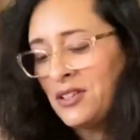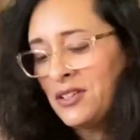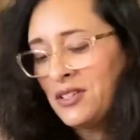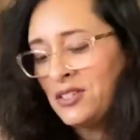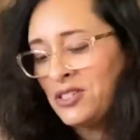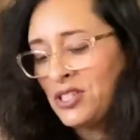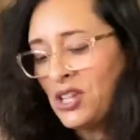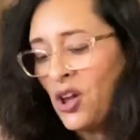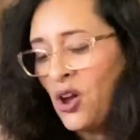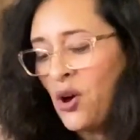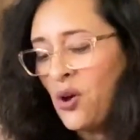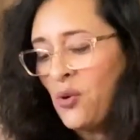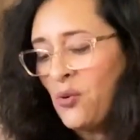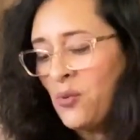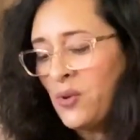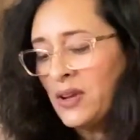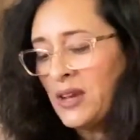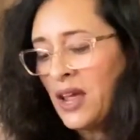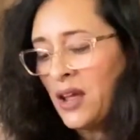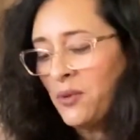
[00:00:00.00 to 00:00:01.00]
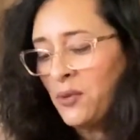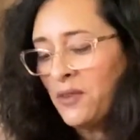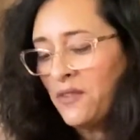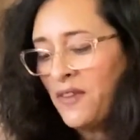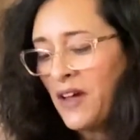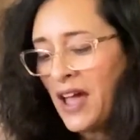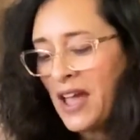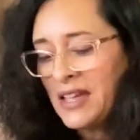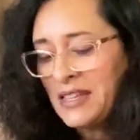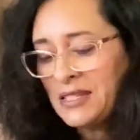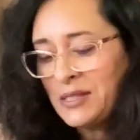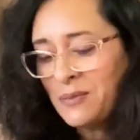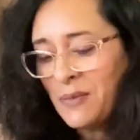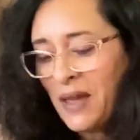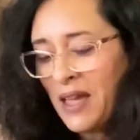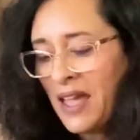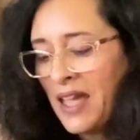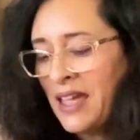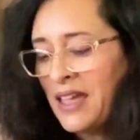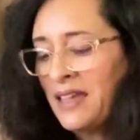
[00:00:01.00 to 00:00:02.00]
So when I revised
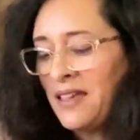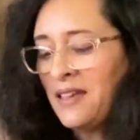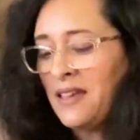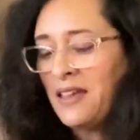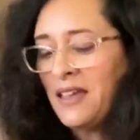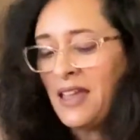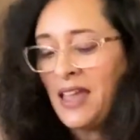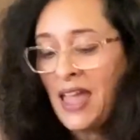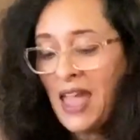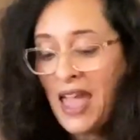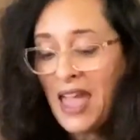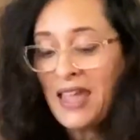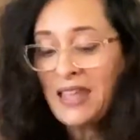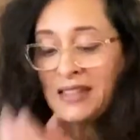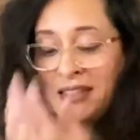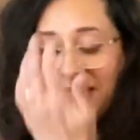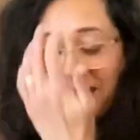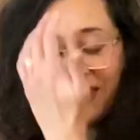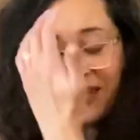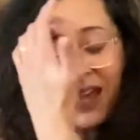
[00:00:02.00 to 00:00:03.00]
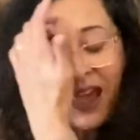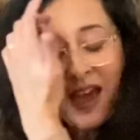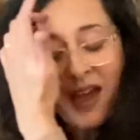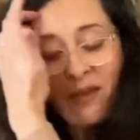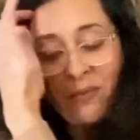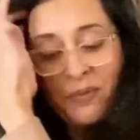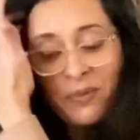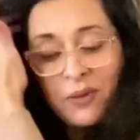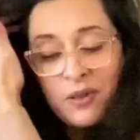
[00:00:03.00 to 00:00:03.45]
my 8-step